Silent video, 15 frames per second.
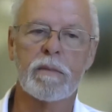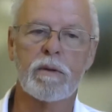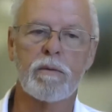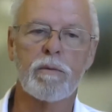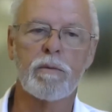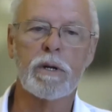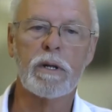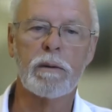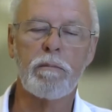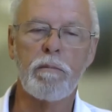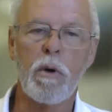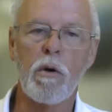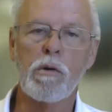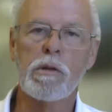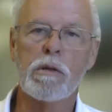really
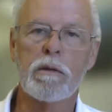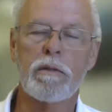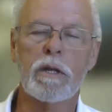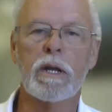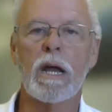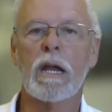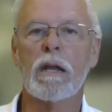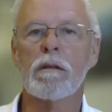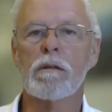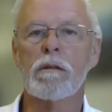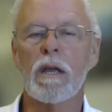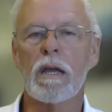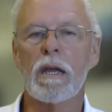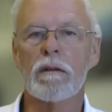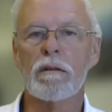most of the United
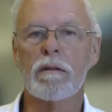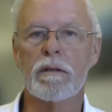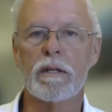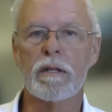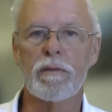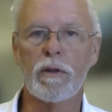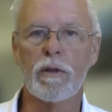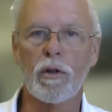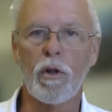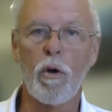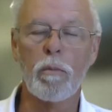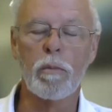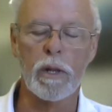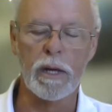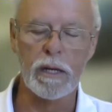States and even
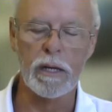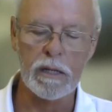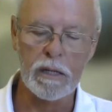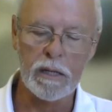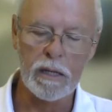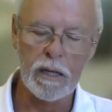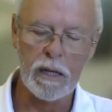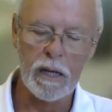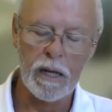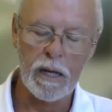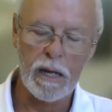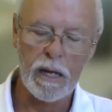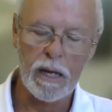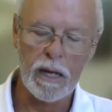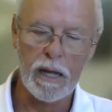globally.
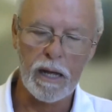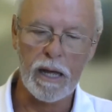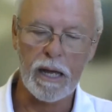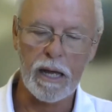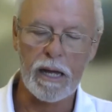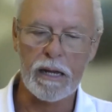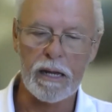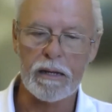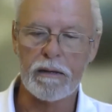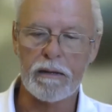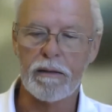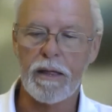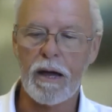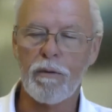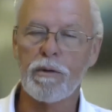
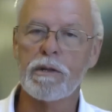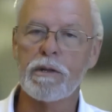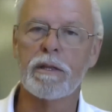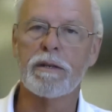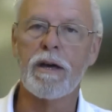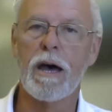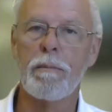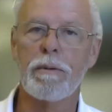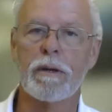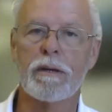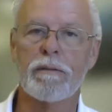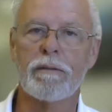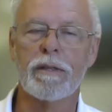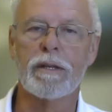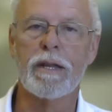And that was the topic
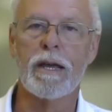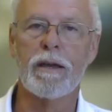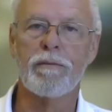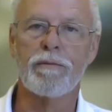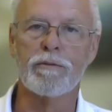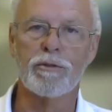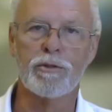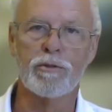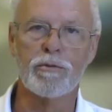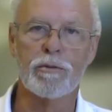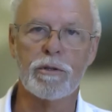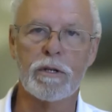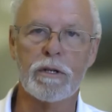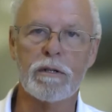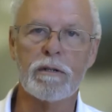of the day for
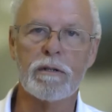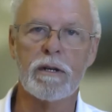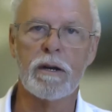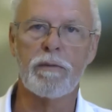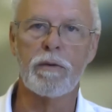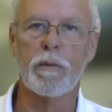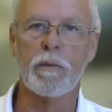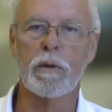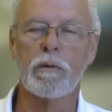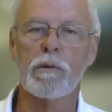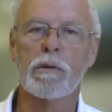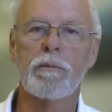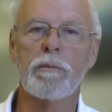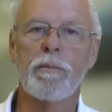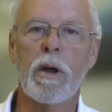sure. And everyone
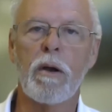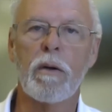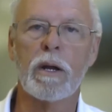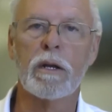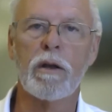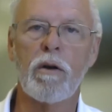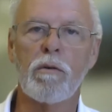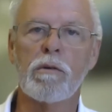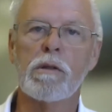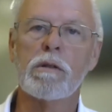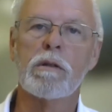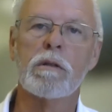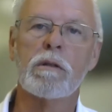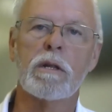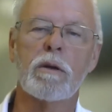was comparing notes
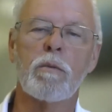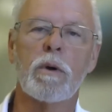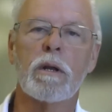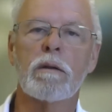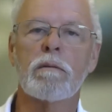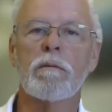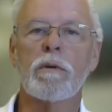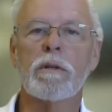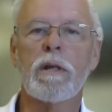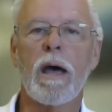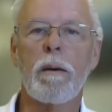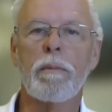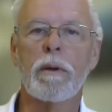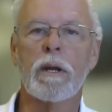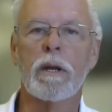to see what was
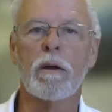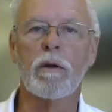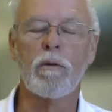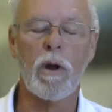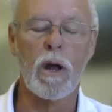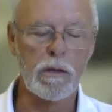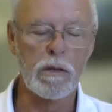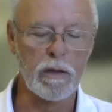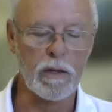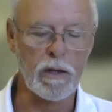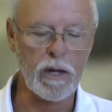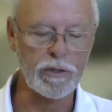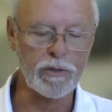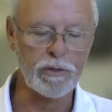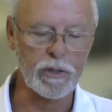happening across the
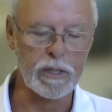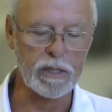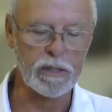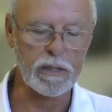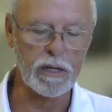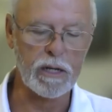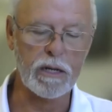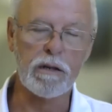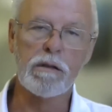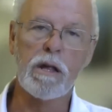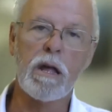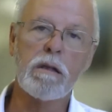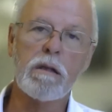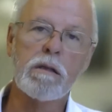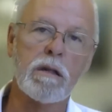country. And the
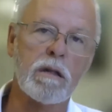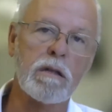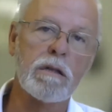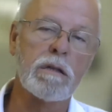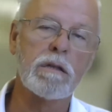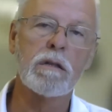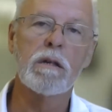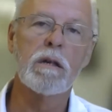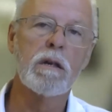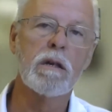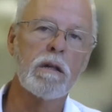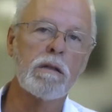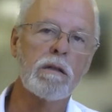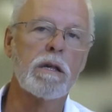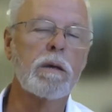consensus
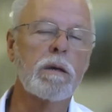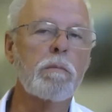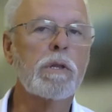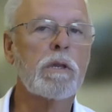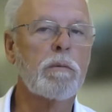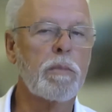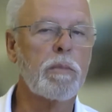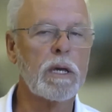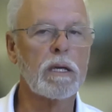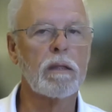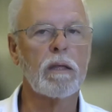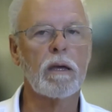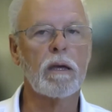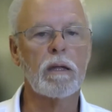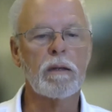seems to be
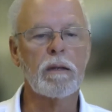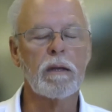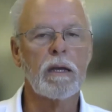that,